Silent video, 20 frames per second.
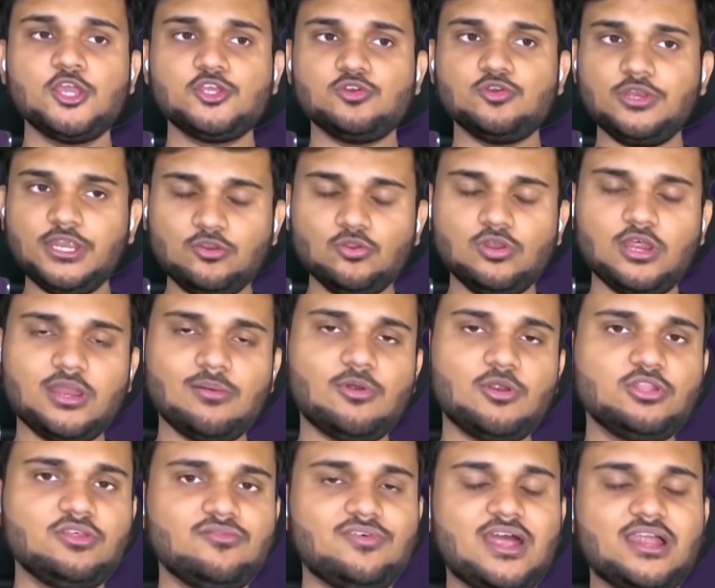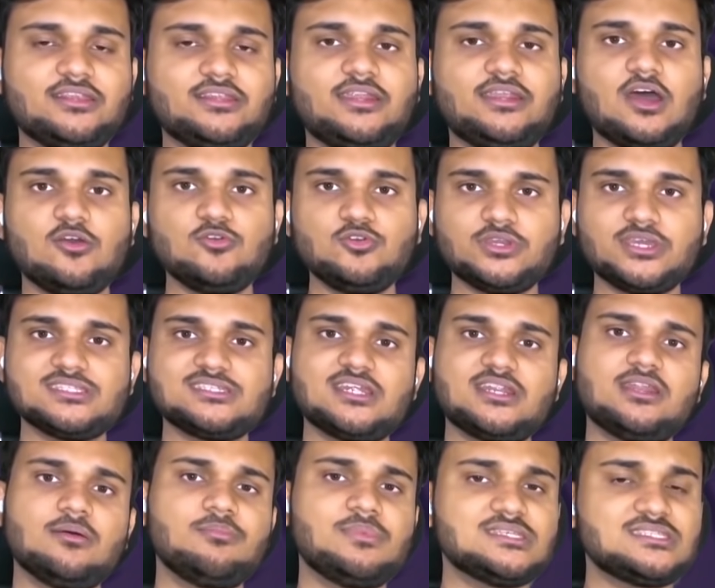You need to learn about the fact that how you can
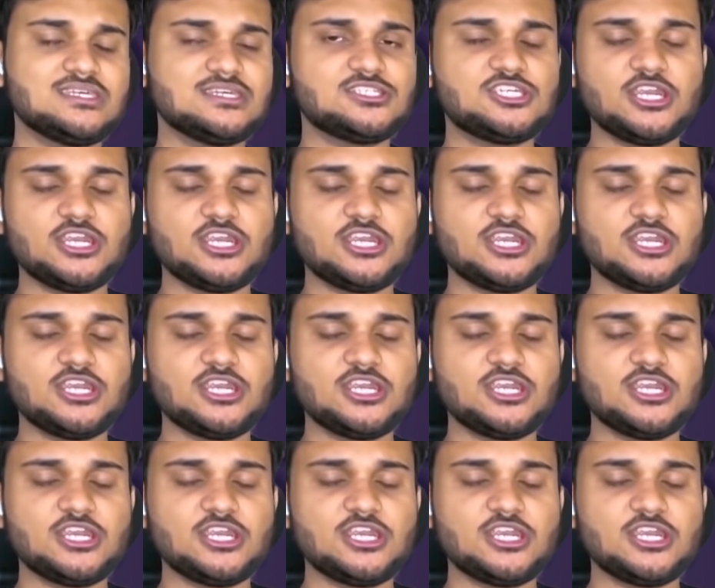set up basic